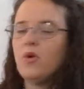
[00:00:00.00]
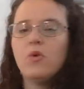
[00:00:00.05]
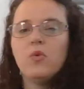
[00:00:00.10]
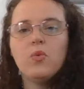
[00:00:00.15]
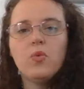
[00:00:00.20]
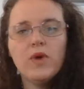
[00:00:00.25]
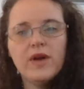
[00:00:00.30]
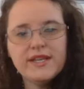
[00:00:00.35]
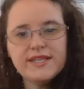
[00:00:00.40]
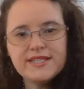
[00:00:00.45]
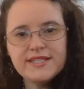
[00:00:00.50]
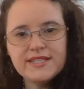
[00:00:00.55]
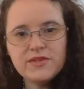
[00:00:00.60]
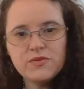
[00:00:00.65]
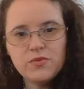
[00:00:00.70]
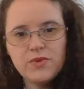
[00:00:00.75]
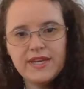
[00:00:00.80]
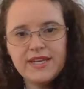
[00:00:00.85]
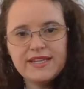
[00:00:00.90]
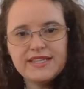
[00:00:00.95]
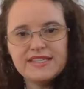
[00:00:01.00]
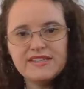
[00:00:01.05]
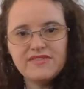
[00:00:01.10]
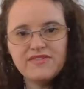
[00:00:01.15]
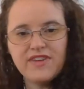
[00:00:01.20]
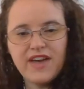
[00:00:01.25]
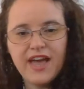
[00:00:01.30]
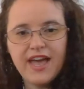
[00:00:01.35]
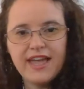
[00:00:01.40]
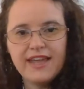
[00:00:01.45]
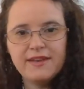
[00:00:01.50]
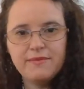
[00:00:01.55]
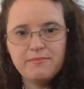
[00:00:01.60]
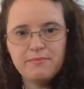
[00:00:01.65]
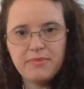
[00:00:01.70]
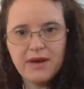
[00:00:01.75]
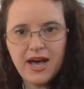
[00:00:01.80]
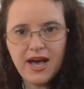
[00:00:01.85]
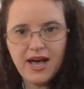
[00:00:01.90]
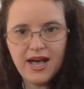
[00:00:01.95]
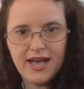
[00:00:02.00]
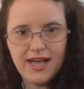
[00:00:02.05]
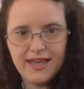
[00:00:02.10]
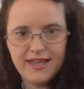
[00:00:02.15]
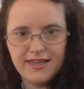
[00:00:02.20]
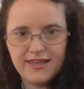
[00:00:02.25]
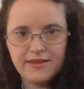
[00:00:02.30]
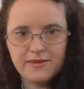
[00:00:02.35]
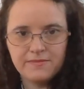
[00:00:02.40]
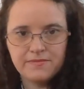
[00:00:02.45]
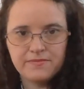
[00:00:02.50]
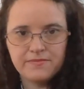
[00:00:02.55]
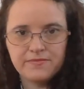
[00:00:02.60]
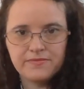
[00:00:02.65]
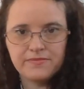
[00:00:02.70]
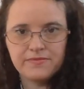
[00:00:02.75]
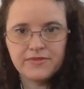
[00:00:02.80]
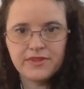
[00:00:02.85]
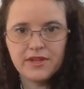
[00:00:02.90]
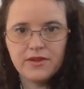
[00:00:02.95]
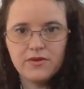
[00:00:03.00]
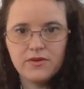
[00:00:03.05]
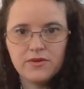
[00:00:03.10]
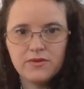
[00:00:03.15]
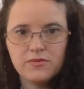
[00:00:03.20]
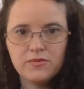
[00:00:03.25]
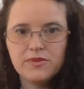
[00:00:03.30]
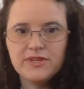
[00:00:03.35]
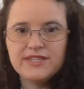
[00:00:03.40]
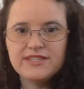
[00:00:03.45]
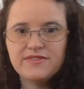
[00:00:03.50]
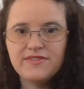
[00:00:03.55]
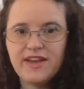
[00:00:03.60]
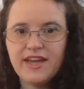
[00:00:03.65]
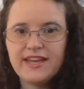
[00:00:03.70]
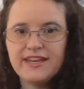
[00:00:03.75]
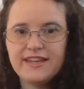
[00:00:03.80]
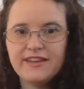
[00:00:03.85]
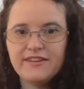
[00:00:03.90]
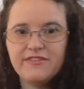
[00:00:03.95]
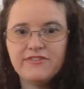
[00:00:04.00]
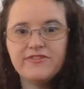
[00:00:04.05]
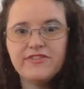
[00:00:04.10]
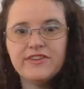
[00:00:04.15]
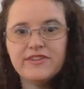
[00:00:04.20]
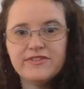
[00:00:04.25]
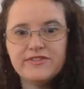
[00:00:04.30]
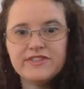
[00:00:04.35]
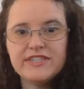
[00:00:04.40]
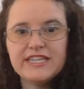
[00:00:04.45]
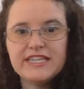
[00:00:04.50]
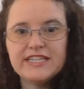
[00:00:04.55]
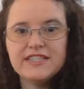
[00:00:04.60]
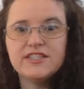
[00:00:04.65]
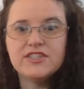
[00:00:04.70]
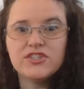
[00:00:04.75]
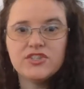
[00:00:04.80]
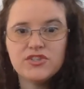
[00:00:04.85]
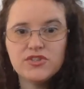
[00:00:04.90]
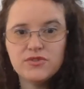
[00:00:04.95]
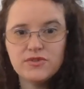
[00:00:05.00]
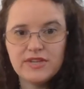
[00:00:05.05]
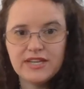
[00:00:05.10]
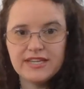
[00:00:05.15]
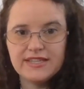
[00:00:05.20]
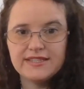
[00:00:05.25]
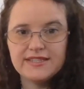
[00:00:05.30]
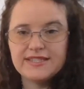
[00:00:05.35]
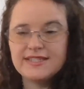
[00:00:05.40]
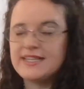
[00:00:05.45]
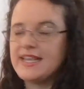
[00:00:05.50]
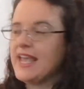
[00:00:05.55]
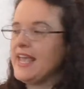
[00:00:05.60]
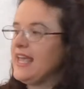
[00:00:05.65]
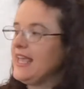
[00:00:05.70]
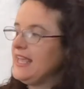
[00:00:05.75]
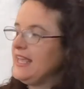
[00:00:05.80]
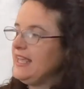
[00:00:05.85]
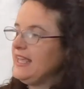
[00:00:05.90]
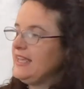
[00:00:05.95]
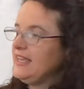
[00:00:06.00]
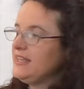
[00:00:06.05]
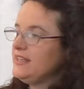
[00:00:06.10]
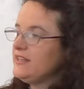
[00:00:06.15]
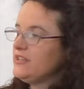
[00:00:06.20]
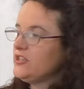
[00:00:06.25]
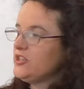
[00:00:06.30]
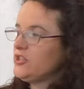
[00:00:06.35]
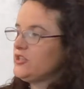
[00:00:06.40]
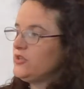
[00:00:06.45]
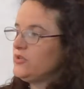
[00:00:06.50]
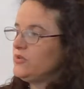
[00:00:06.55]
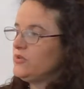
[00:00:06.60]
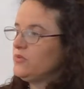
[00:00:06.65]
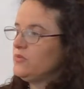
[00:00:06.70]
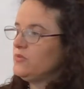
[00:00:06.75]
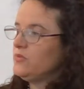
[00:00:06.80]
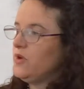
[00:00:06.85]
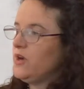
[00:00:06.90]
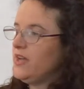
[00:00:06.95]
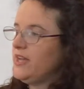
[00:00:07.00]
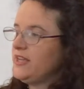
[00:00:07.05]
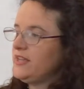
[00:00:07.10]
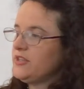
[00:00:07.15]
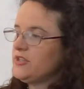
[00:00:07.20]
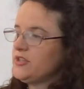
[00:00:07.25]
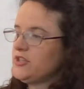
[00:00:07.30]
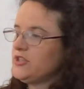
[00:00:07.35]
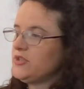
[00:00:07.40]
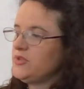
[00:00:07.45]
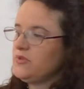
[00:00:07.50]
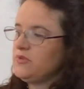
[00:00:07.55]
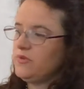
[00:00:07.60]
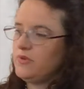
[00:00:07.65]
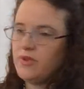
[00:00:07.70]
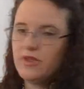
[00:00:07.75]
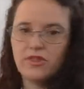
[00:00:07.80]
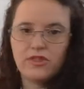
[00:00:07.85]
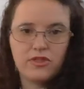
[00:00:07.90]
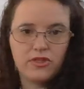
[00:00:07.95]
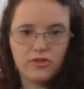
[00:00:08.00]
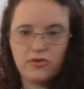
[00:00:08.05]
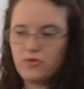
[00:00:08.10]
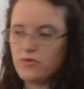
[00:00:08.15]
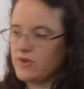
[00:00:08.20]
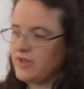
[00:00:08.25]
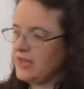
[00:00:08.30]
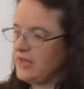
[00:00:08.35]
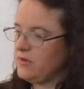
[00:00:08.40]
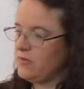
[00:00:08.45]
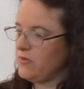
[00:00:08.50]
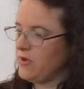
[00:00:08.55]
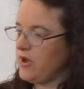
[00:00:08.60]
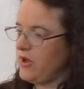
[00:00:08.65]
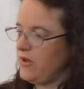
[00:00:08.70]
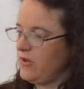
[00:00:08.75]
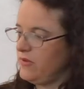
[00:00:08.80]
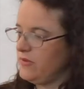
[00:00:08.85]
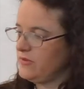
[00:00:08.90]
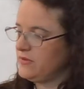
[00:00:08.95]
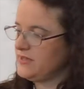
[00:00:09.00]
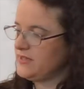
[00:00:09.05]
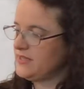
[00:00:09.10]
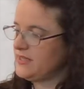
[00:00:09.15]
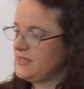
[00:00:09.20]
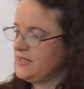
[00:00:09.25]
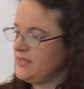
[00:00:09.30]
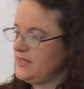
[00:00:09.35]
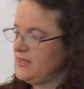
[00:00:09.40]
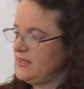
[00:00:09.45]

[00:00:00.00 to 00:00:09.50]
What did we divide by? We divided 15 students into 1, 2, 3 rows.